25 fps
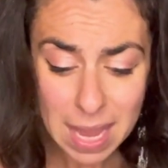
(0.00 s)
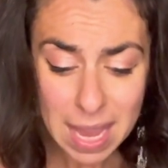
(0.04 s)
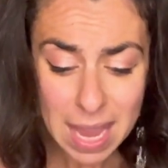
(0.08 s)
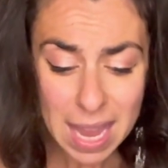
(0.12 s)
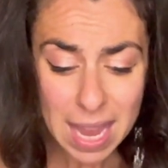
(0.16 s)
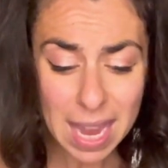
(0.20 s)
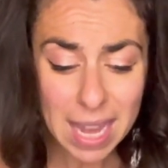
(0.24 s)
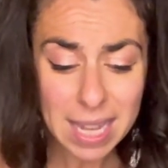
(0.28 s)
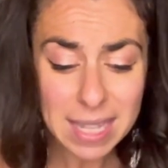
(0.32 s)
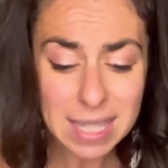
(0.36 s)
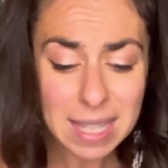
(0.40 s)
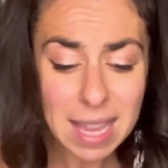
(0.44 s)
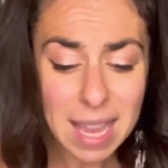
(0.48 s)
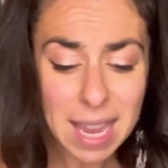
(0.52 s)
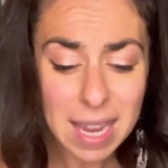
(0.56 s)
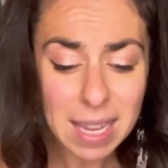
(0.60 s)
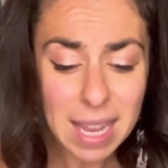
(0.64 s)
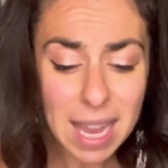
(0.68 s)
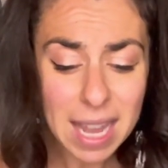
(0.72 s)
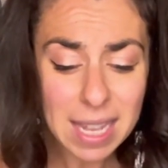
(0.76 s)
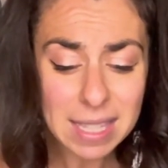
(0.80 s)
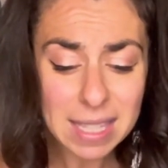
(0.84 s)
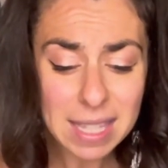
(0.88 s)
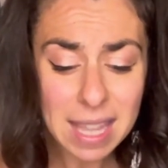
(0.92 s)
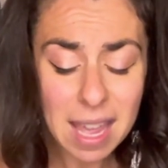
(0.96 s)
It's like,
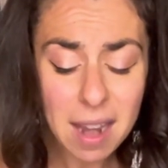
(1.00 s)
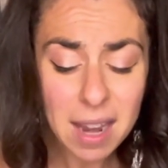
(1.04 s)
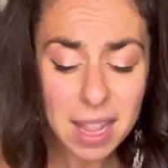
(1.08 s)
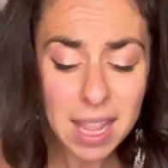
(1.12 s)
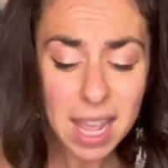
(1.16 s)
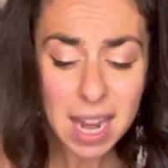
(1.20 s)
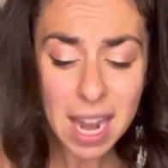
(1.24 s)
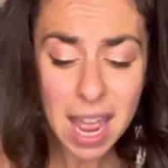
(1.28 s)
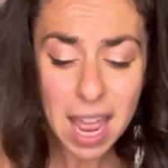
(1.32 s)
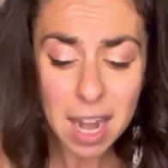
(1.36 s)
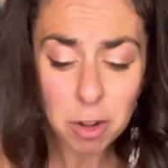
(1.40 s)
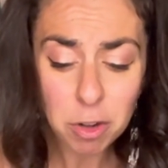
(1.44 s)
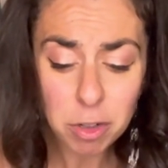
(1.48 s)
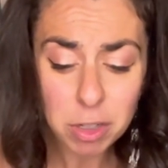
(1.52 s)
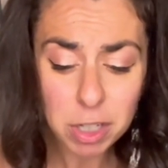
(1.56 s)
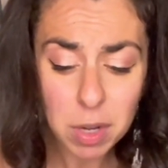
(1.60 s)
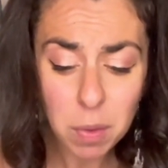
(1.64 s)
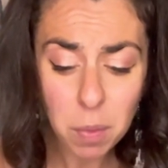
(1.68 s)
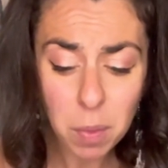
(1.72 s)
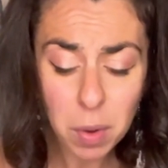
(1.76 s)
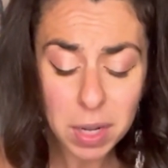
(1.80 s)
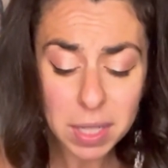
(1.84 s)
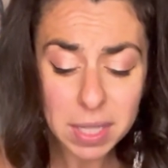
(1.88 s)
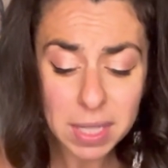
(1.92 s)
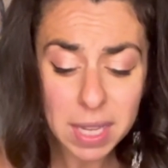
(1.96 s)
it's kind of that energy
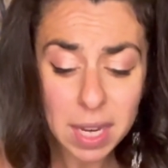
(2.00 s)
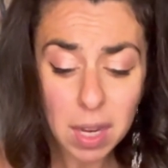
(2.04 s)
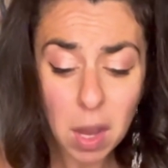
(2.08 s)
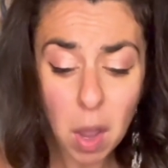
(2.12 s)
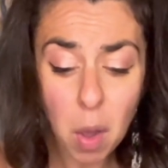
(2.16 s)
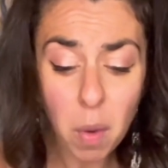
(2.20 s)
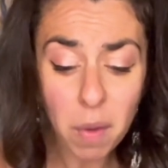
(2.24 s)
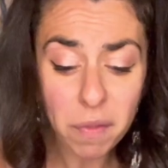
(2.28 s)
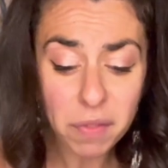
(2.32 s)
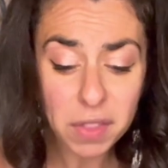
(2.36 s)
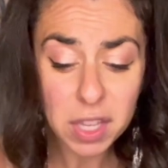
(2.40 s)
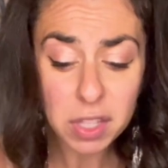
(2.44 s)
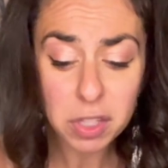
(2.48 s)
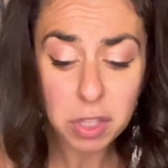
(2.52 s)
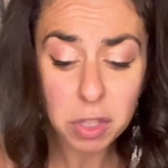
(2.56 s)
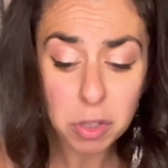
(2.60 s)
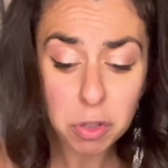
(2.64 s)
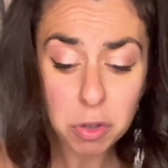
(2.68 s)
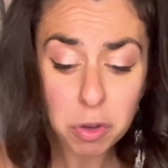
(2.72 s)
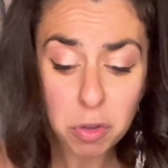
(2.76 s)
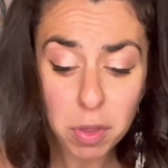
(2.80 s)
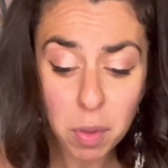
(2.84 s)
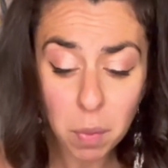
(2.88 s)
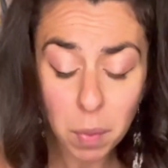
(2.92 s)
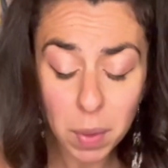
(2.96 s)
where it's like, oh, if this is
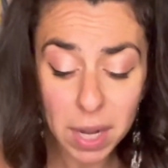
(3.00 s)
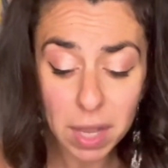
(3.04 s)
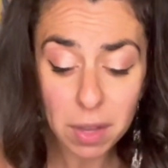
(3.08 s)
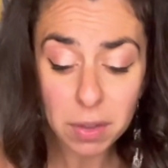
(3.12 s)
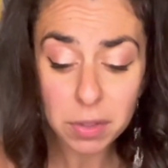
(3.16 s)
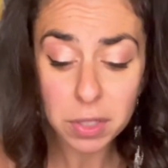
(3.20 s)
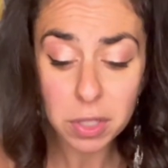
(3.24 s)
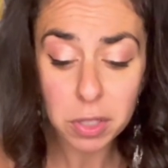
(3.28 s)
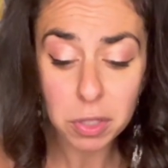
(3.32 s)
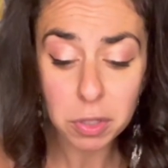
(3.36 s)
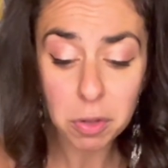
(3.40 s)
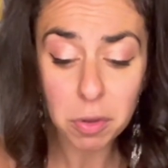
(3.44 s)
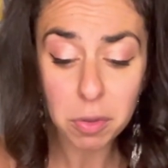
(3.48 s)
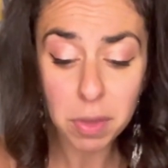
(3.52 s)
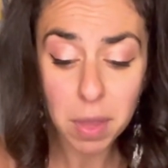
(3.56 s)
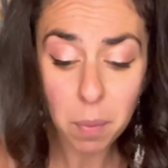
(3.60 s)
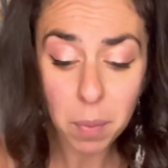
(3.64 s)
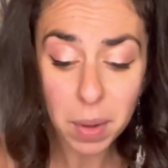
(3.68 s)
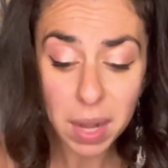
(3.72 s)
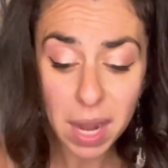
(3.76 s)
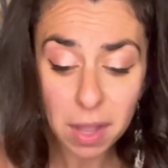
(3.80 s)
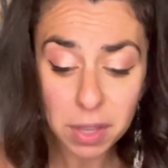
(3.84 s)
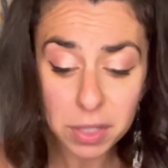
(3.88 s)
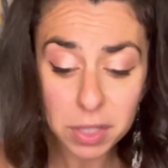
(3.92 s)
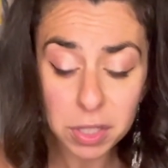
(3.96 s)
true, then what else is true? Then
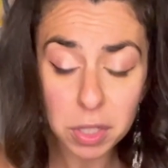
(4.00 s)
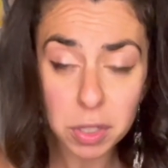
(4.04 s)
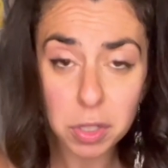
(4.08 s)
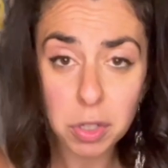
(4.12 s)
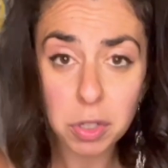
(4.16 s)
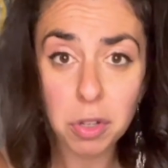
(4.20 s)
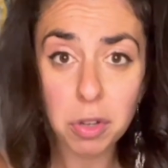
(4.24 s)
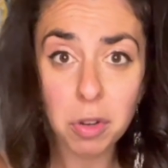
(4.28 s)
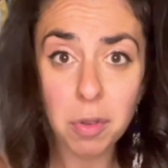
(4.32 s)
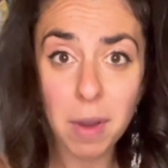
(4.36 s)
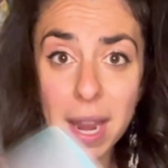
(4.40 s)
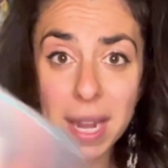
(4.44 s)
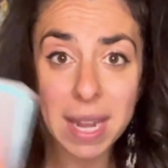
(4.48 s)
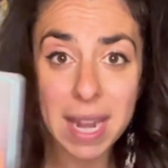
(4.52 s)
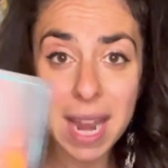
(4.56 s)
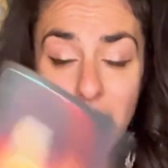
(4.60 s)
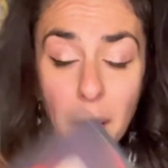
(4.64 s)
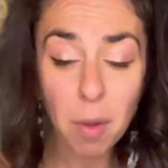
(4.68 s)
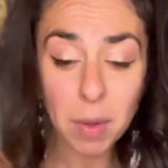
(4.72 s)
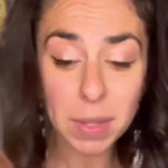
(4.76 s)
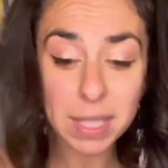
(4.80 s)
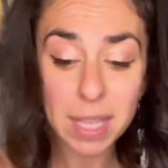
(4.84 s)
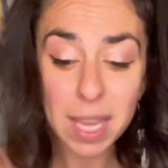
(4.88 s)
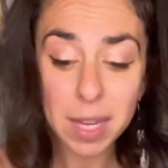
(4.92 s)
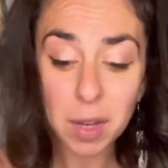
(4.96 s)
what else is true? And now
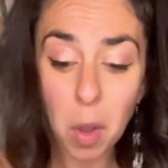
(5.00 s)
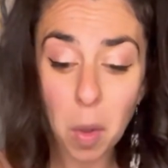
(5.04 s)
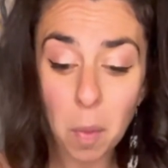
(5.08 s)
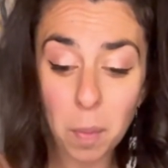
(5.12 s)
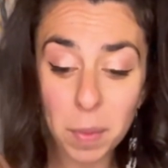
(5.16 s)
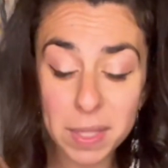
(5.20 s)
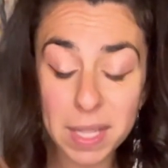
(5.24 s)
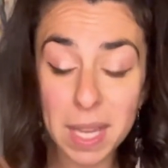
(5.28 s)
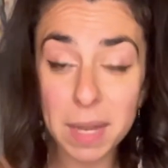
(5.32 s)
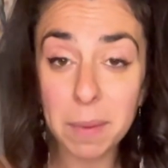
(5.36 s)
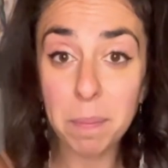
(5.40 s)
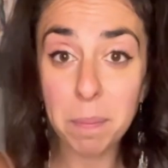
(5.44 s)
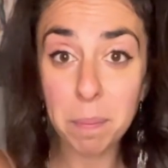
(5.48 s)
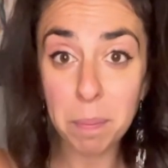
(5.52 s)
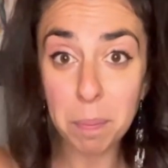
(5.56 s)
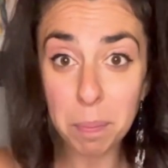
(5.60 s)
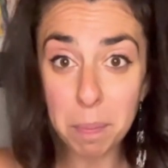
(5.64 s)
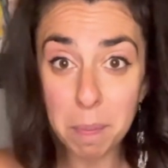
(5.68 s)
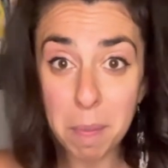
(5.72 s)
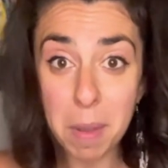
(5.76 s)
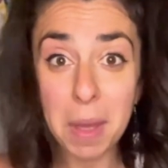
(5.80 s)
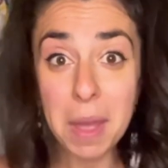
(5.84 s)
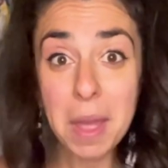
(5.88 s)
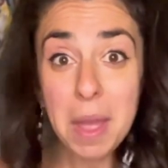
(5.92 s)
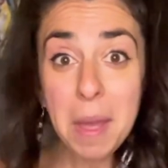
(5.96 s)
it's like almost like
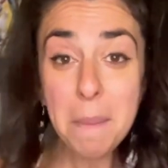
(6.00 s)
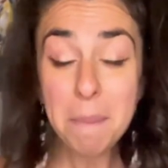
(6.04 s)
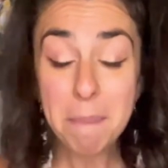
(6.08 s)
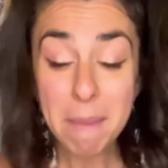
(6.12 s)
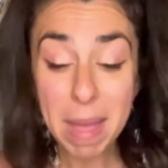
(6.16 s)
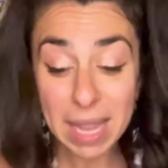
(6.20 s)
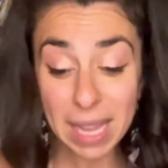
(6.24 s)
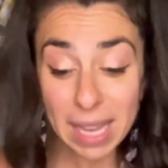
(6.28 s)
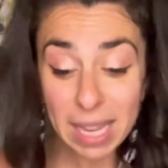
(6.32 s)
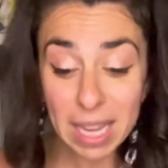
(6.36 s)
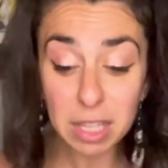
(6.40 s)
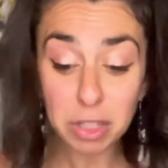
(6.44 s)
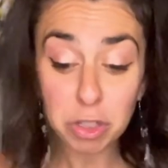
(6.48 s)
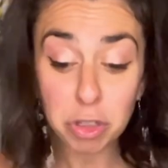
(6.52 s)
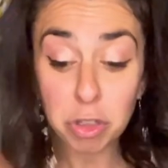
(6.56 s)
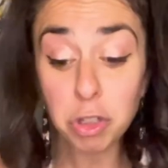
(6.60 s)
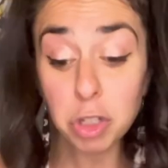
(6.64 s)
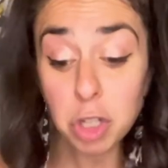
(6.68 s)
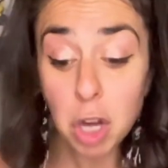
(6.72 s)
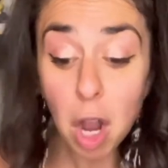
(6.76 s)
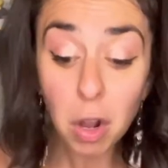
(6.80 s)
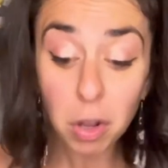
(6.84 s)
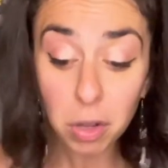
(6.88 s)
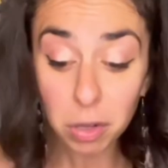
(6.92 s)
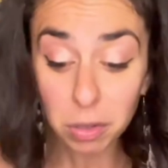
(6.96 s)
making us
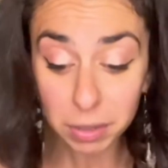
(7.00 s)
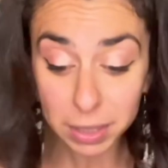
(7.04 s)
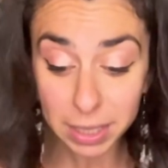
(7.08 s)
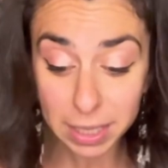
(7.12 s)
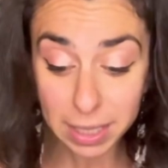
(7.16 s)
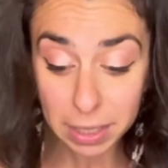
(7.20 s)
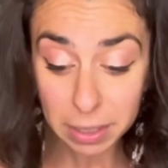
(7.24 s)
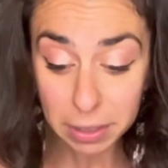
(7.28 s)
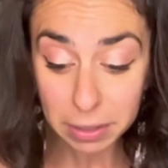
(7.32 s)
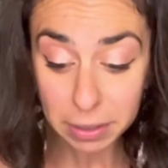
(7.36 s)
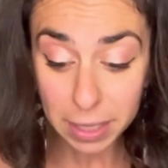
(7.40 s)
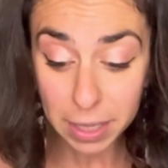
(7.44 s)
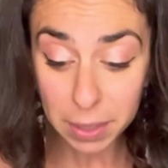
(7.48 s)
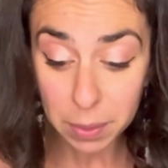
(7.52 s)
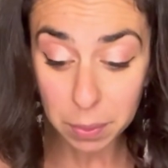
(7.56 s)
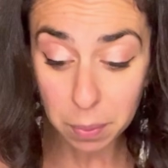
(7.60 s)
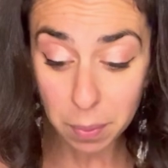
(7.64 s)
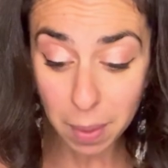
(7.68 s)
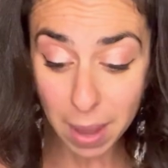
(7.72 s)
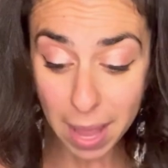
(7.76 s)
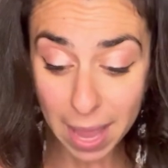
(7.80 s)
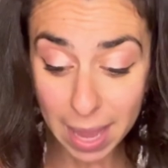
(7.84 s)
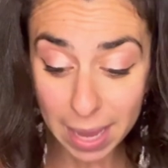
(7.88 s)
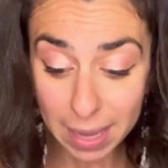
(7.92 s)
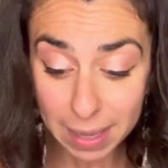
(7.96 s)
juggle here in a
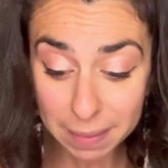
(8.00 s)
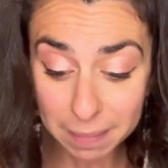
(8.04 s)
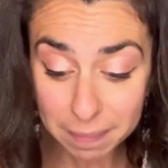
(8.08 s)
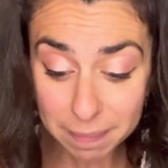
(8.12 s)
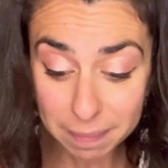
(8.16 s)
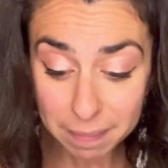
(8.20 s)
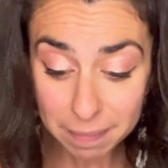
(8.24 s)
way.